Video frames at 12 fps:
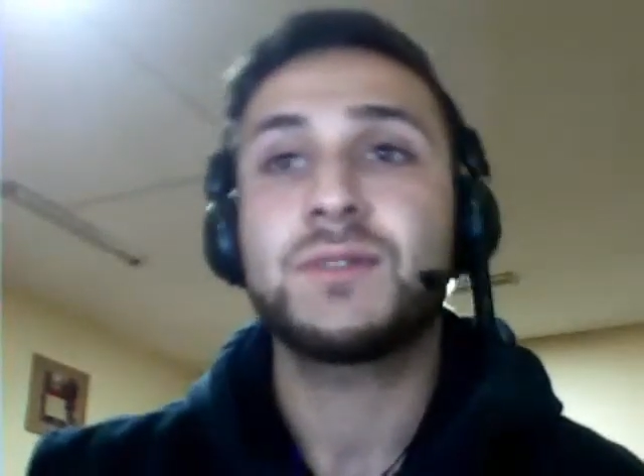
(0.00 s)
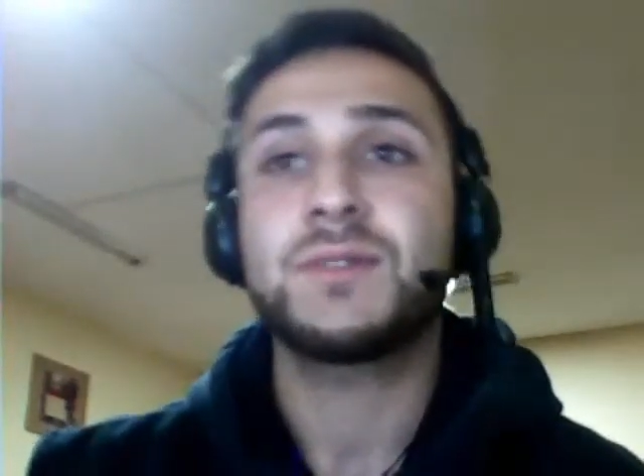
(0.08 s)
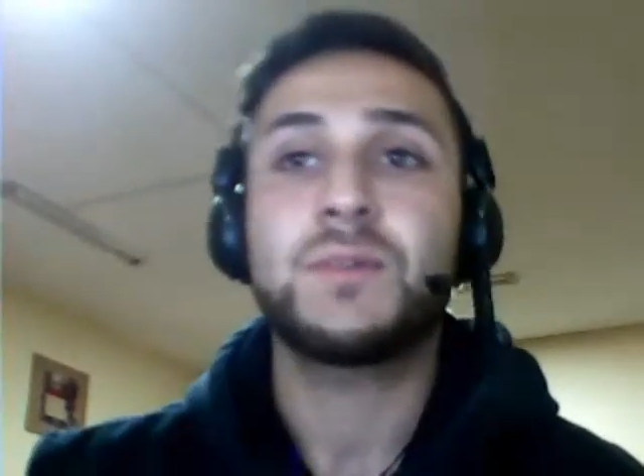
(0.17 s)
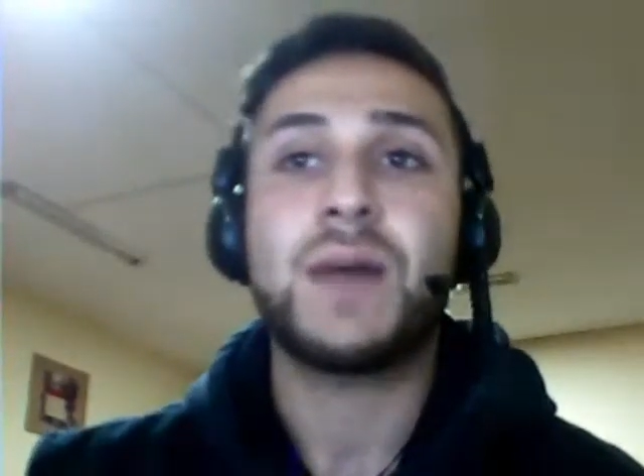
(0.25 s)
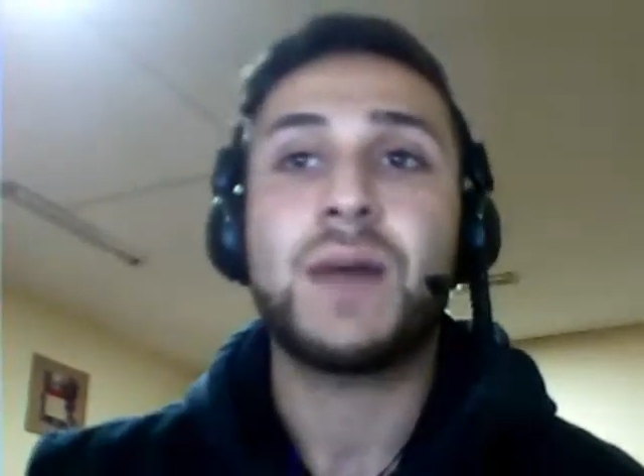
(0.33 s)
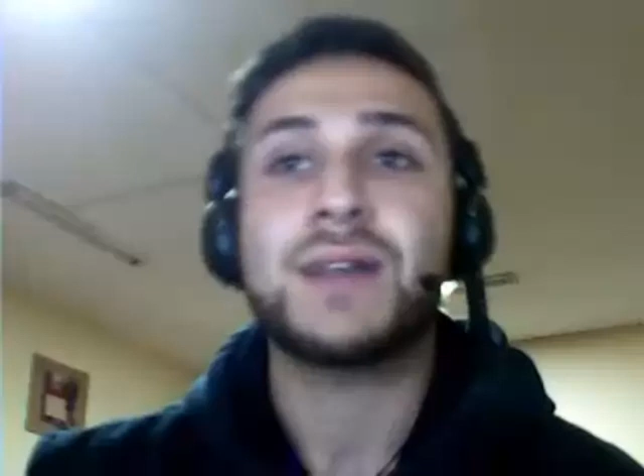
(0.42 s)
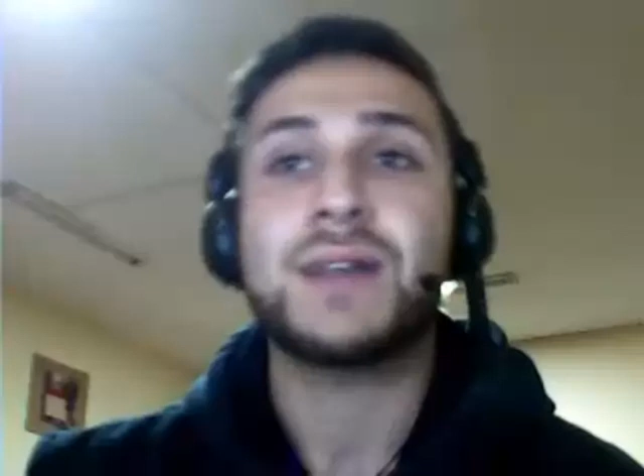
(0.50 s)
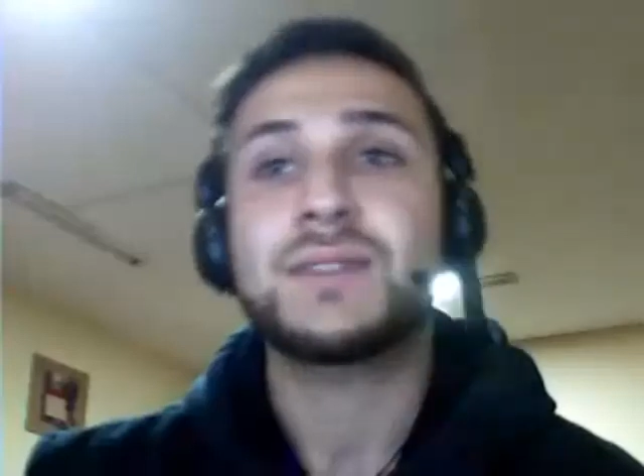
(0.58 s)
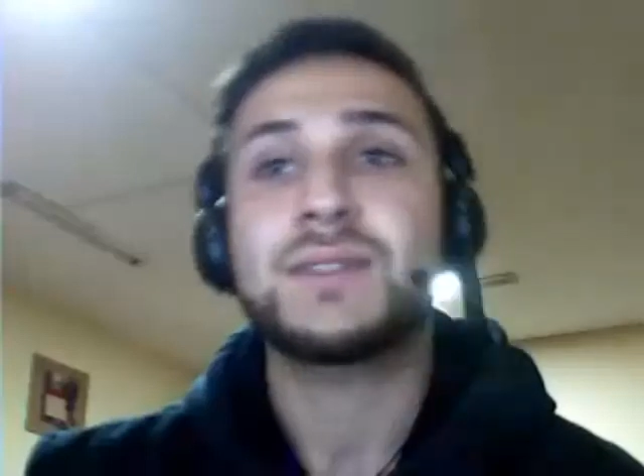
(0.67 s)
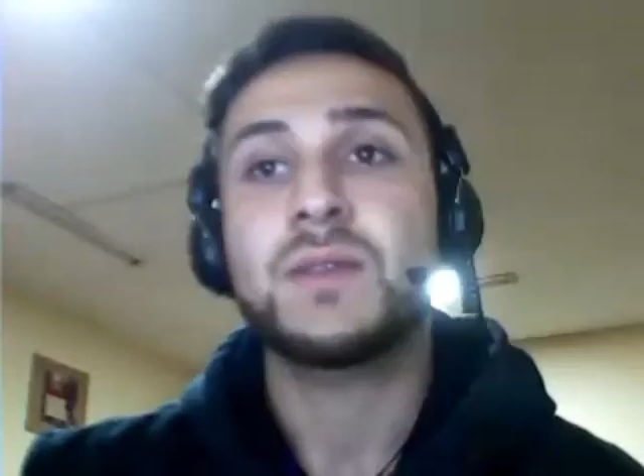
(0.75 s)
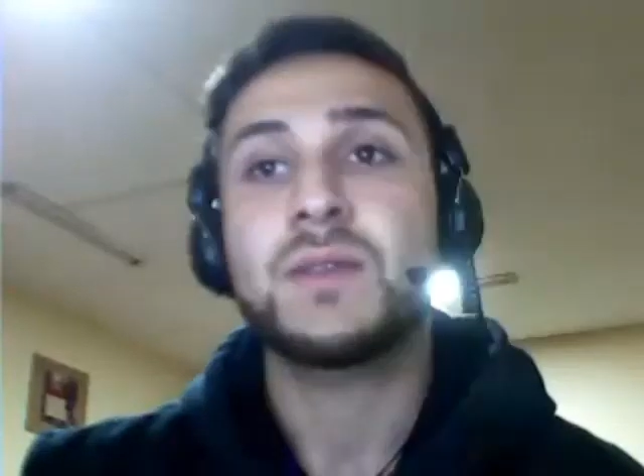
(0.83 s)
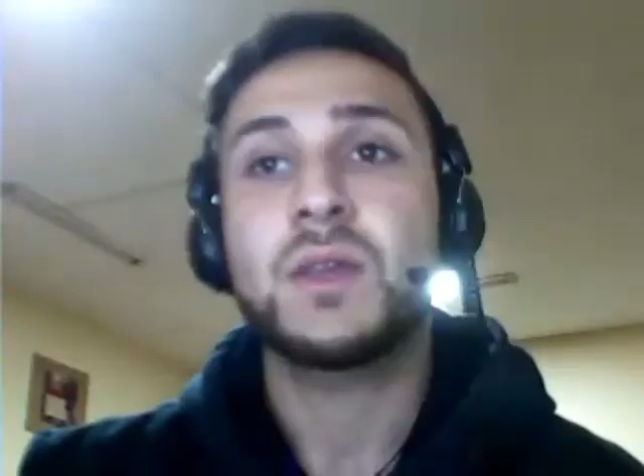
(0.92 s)
form of
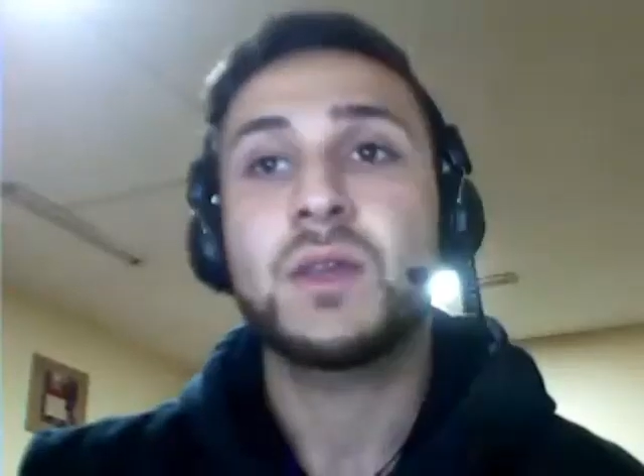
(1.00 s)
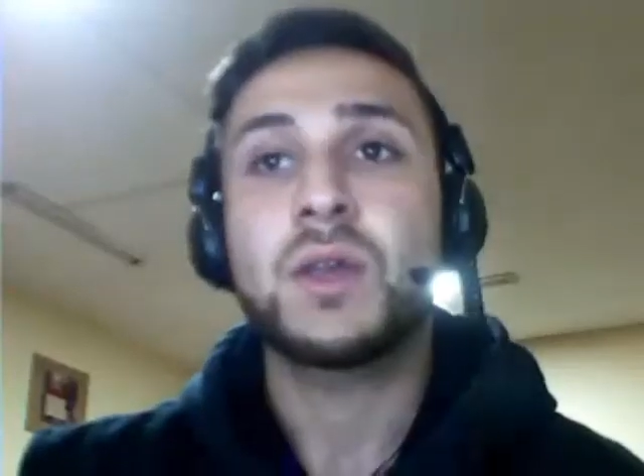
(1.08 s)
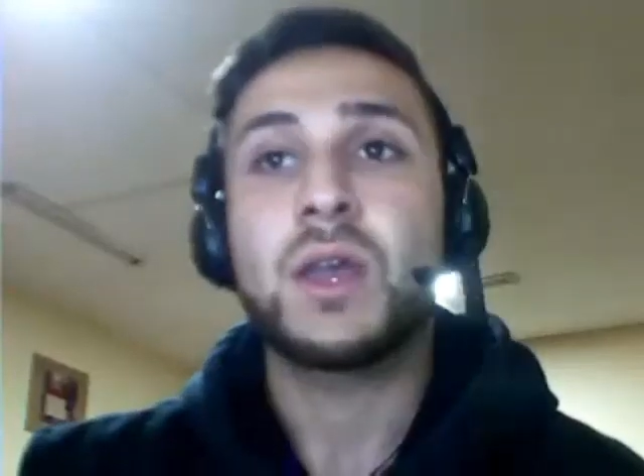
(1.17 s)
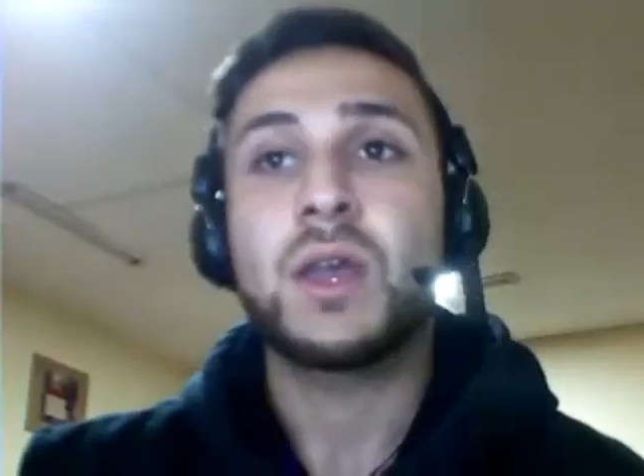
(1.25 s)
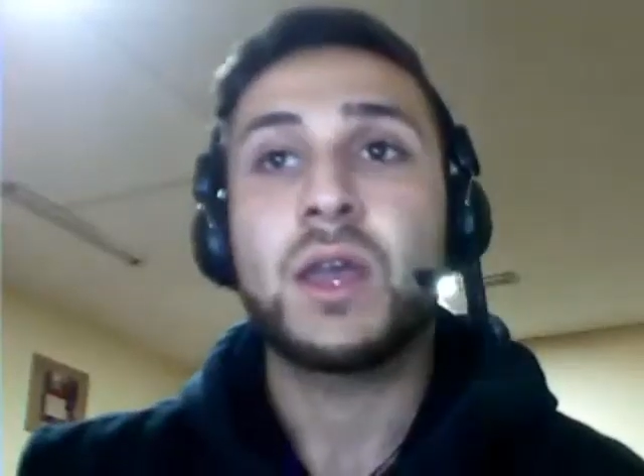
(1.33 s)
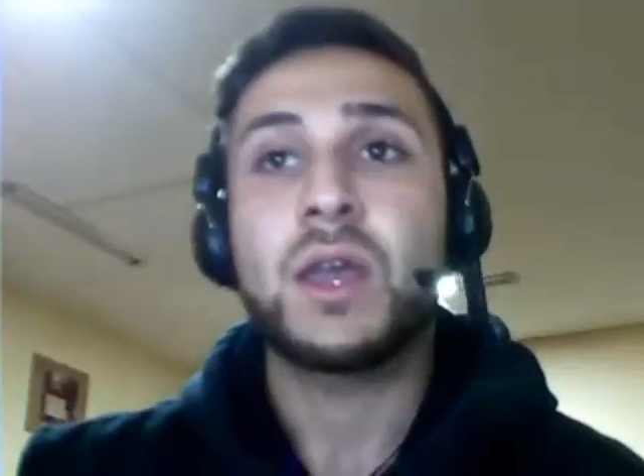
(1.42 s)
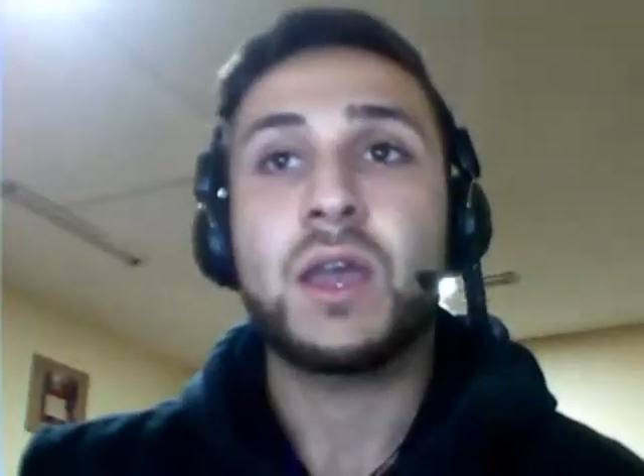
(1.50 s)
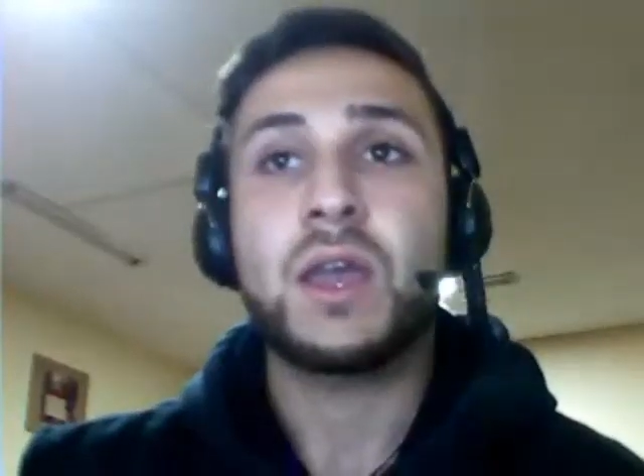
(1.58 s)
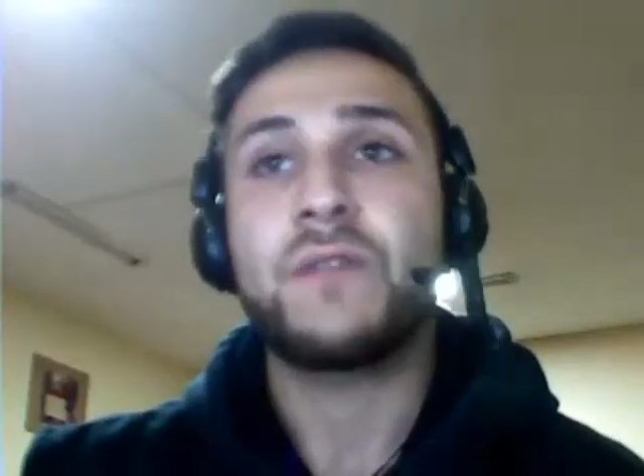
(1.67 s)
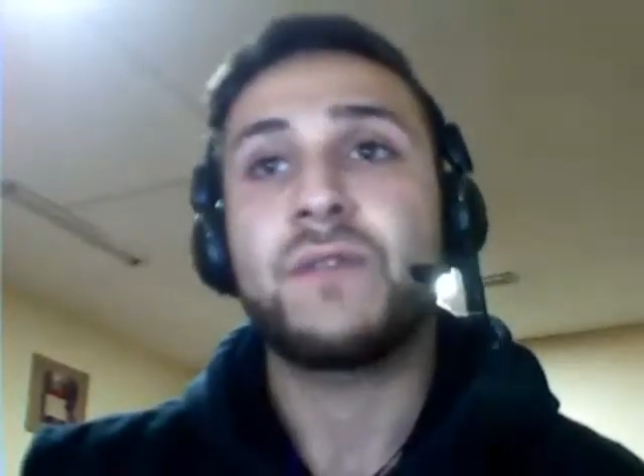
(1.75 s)
present to the past.